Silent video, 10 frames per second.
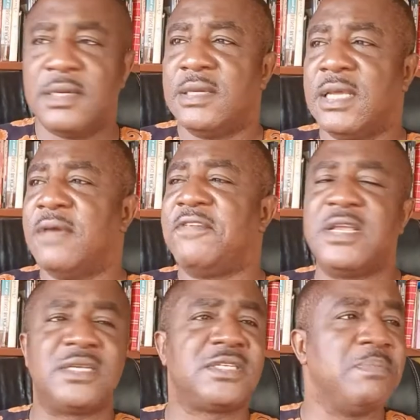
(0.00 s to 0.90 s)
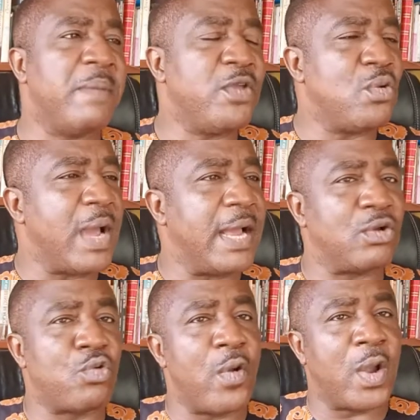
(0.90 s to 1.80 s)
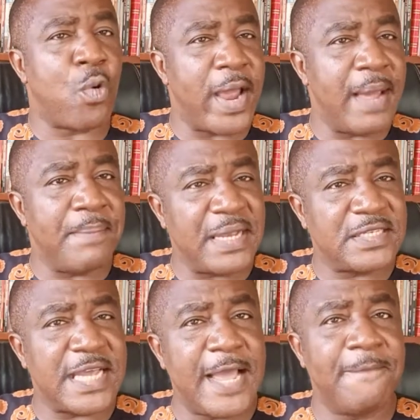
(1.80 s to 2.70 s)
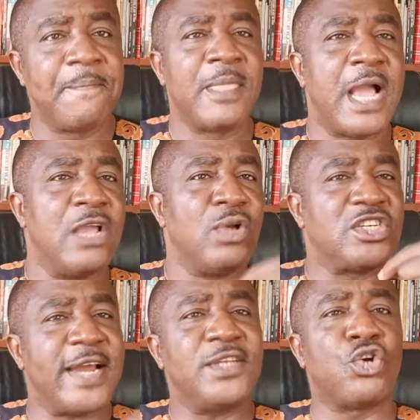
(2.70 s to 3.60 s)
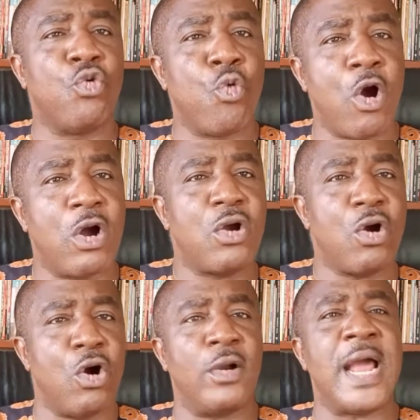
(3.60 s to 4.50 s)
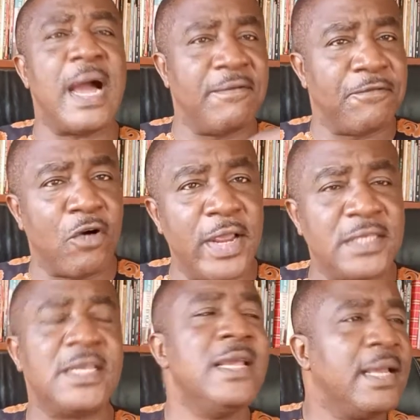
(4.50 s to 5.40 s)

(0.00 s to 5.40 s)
If it's maybe you are a choir master and you are trying to work on her voice,